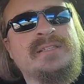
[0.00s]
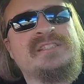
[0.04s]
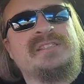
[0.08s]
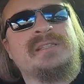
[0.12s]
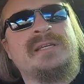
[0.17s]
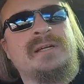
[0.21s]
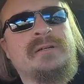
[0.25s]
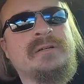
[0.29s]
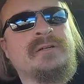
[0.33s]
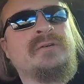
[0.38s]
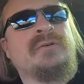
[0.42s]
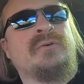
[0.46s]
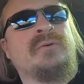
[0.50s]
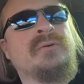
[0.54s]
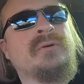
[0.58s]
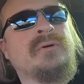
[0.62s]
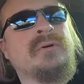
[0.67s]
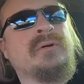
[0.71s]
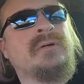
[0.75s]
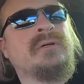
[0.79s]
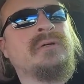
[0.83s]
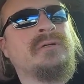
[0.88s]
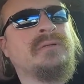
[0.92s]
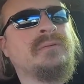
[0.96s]
center
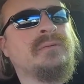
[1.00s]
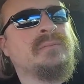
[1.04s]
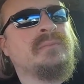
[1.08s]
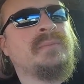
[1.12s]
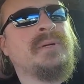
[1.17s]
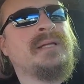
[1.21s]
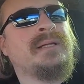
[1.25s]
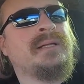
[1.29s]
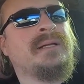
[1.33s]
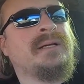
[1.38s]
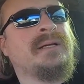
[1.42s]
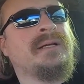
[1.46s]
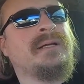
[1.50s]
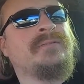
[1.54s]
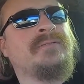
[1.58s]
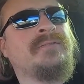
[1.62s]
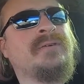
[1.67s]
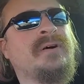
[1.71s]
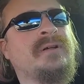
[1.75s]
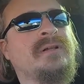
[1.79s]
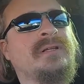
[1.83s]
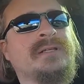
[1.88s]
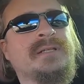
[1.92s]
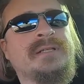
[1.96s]
core by letting it
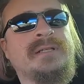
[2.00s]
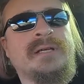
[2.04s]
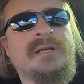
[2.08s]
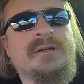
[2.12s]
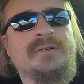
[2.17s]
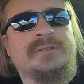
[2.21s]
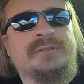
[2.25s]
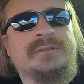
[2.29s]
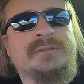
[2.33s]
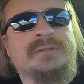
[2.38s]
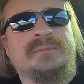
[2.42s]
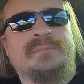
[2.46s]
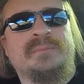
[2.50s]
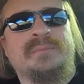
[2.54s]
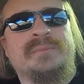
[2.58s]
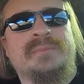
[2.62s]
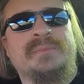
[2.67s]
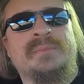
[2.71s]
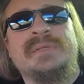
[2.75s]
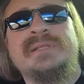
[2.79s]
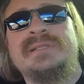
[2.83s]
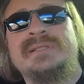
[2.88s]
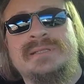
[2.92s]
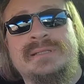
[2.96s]
fall into the ocean.
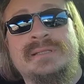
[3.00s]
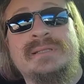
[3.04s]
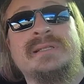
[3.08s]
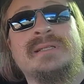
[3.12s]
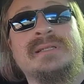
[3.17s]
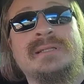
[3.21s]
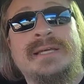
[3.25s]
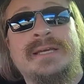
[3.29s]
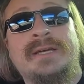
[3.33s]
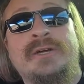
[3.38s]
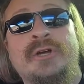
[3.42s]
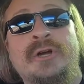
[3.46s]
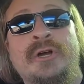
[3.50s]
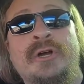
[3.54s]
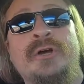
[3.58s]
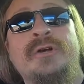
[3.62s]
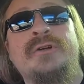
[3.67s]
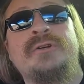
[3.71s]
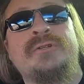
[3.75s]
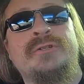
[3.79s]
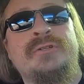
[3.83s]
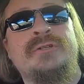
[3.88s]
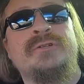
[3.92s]
It means that they could